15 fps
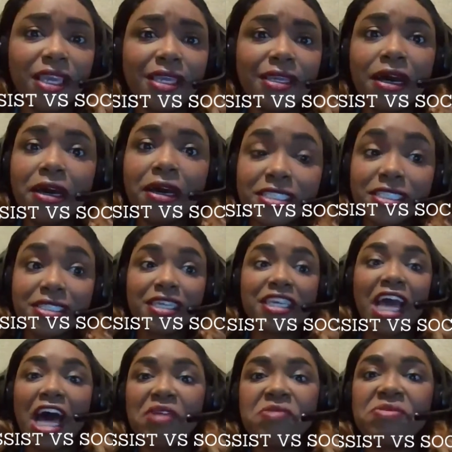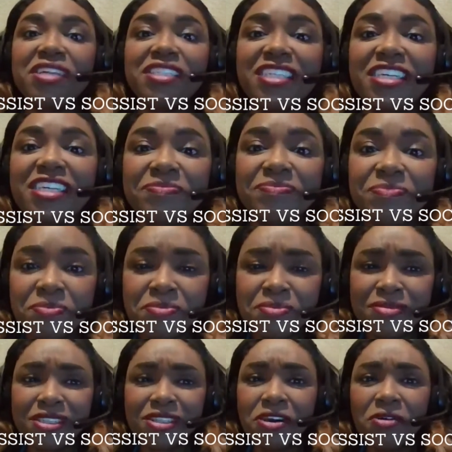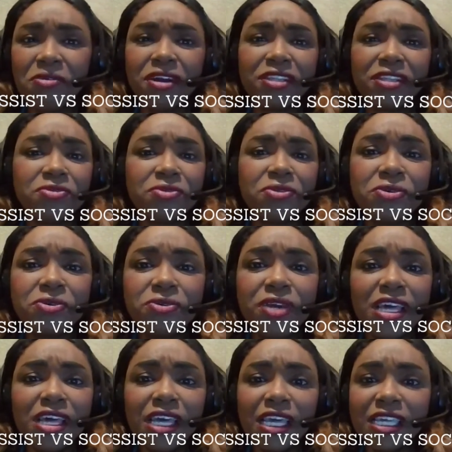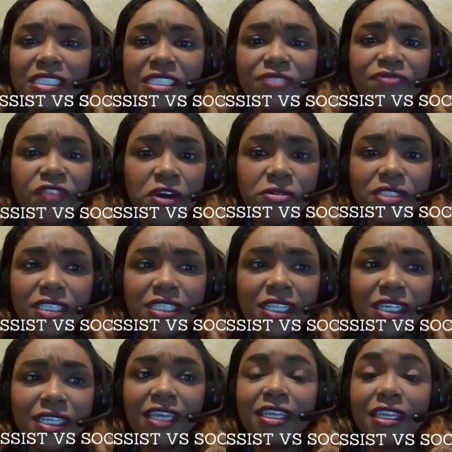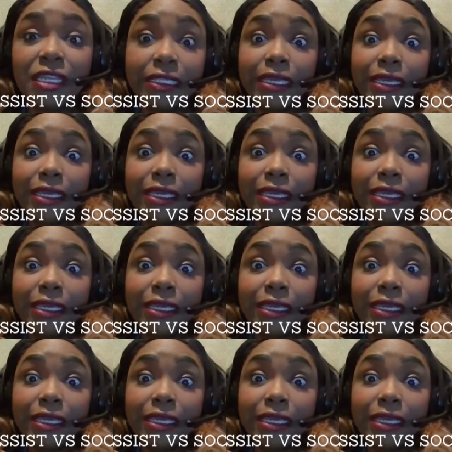And honestly, I wasn't going through his phone to look at anything.